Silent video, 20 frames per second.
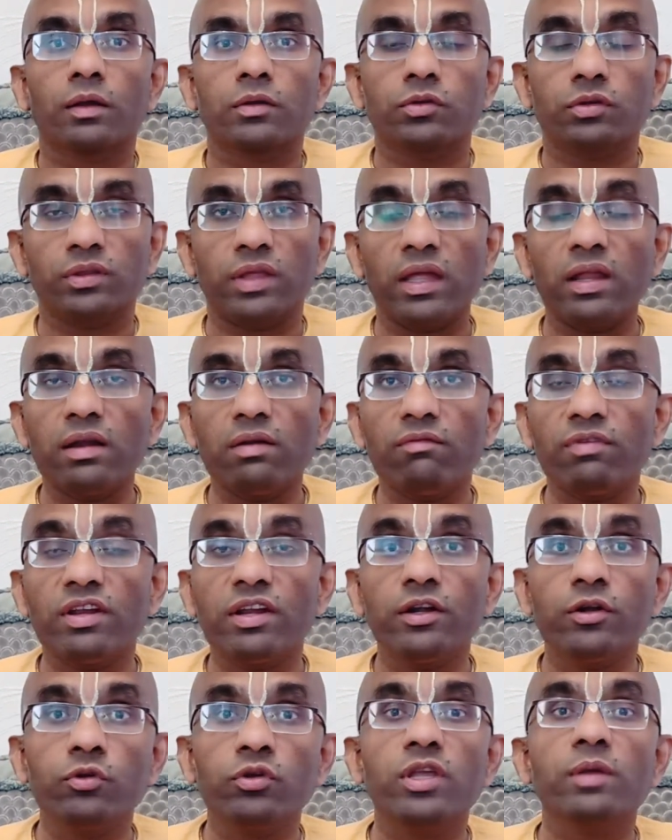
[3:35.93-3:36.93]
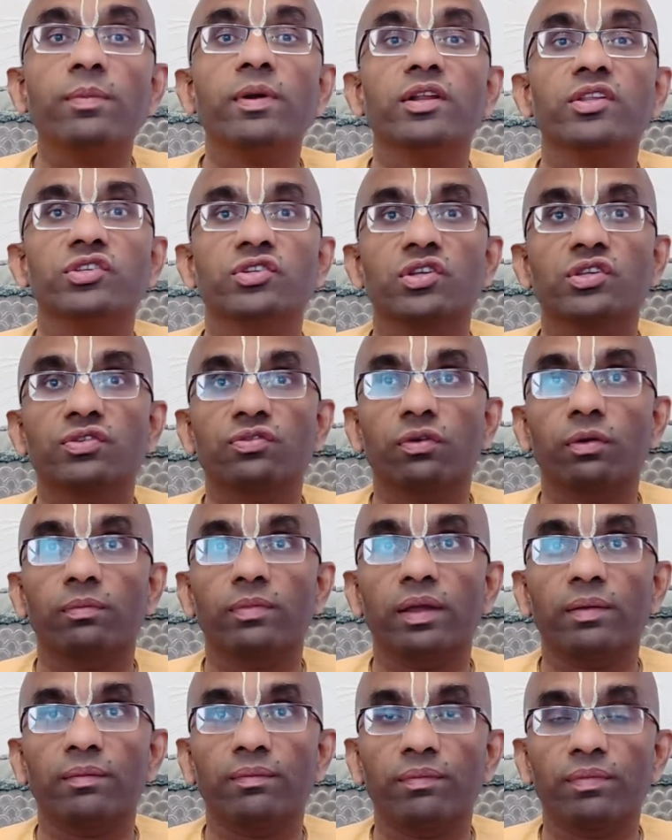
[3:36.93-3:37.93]
so then we need to keep a distance from
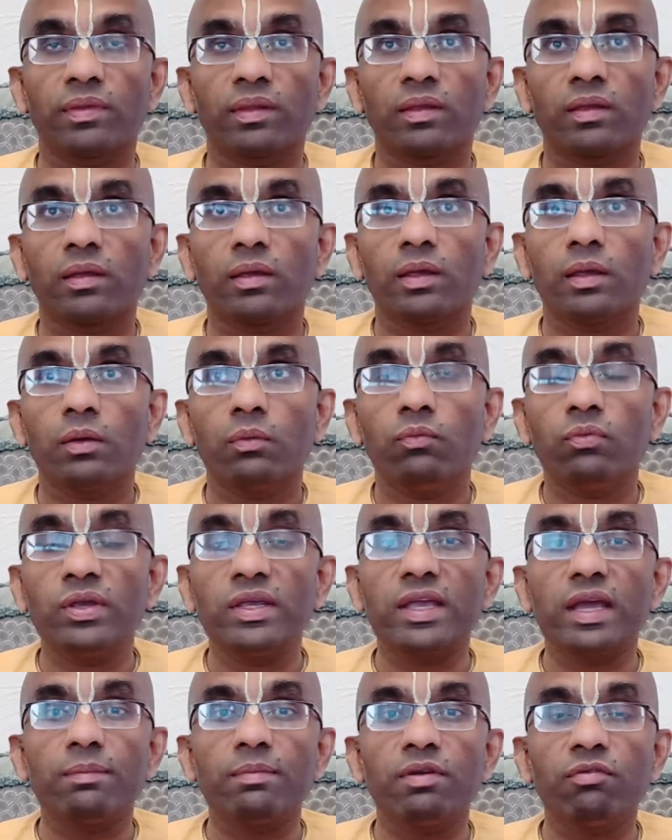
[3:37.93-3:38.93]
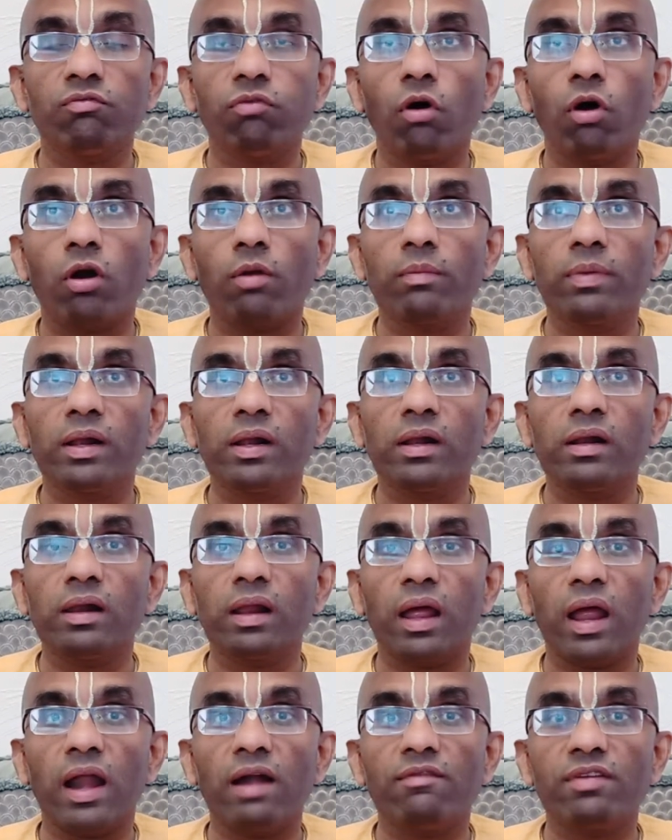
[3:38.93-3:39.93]
them we can be formal
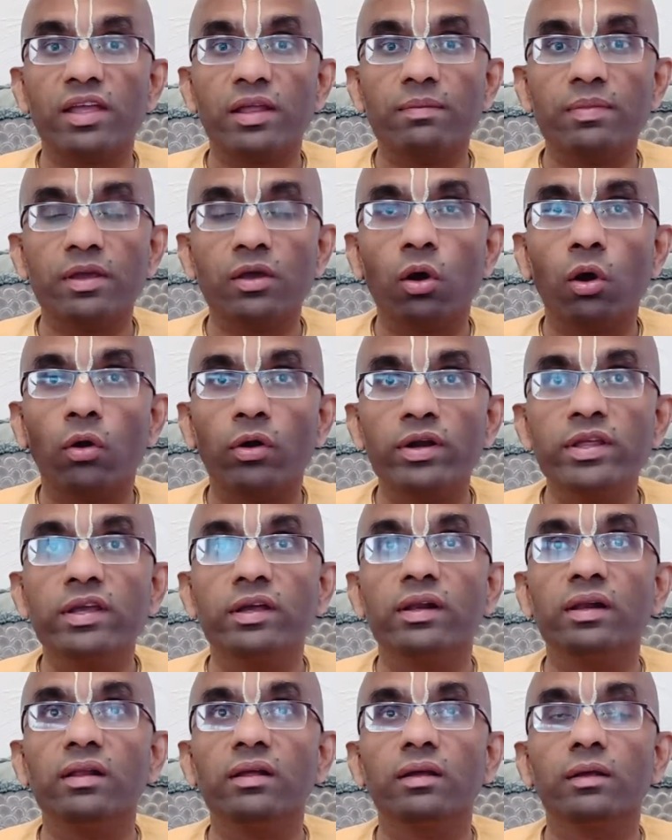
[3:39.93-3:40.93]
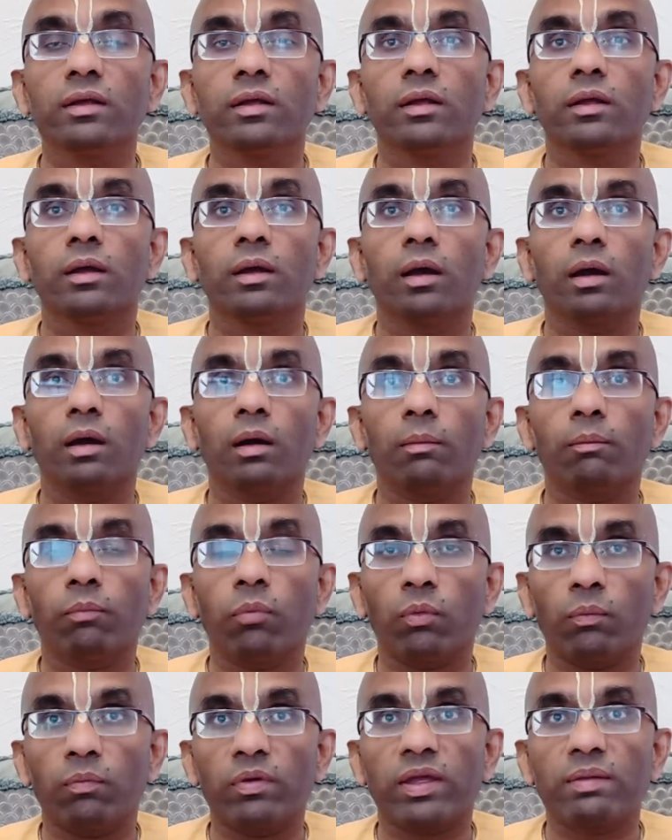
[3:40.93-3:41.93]
and we can be cordial uh,
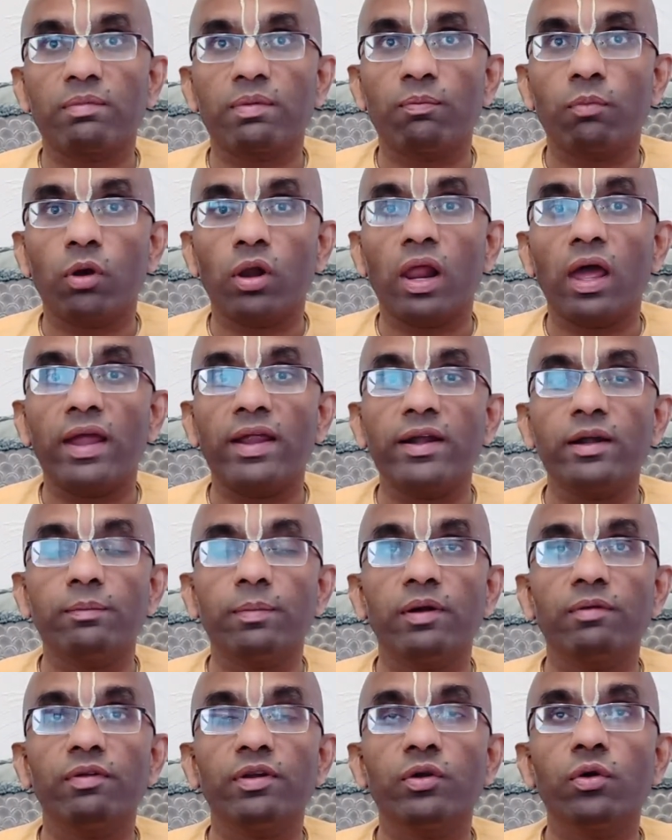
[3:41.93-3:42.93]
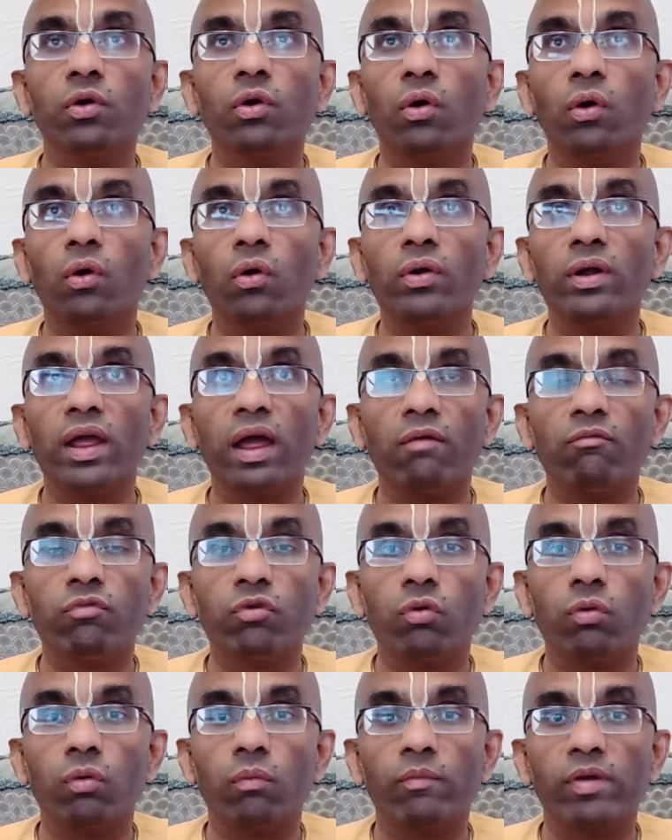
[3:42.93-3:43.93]
we can be polite but we don't have
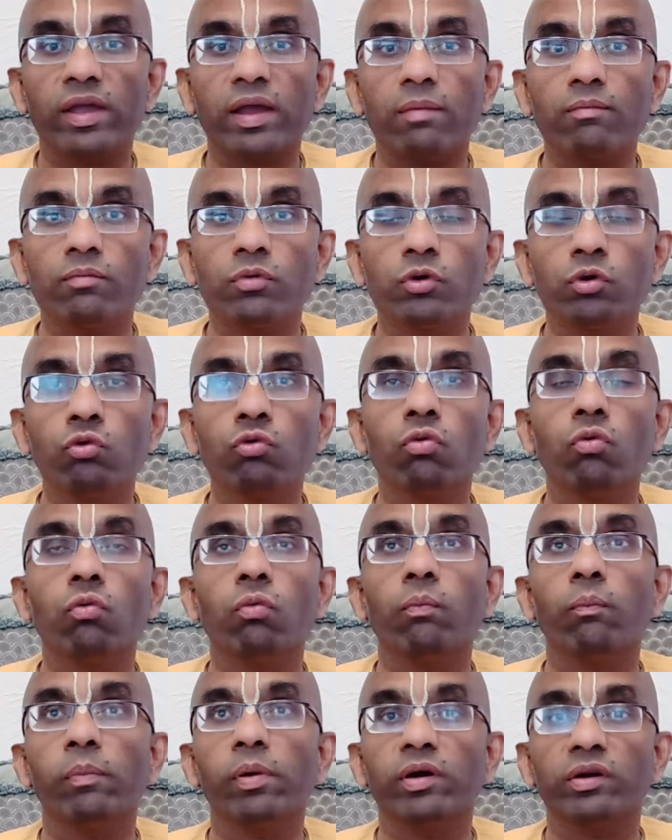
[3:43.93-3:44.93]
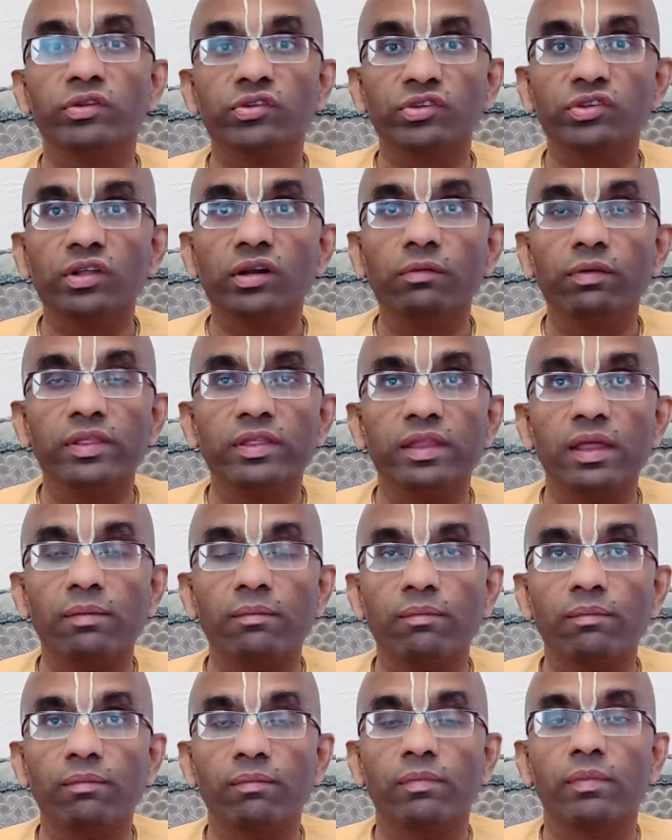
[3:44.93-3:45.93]
to become too personal with
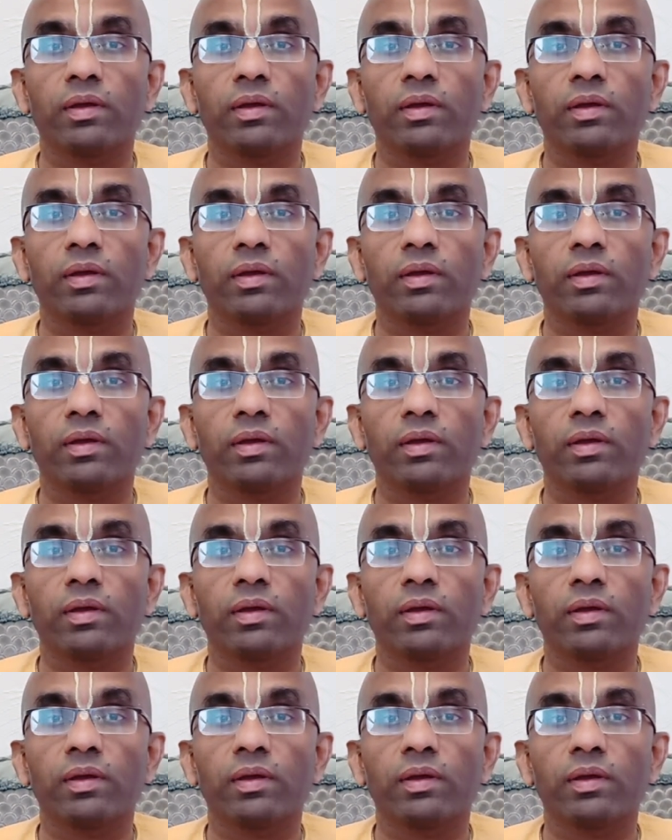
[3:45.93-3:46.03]
them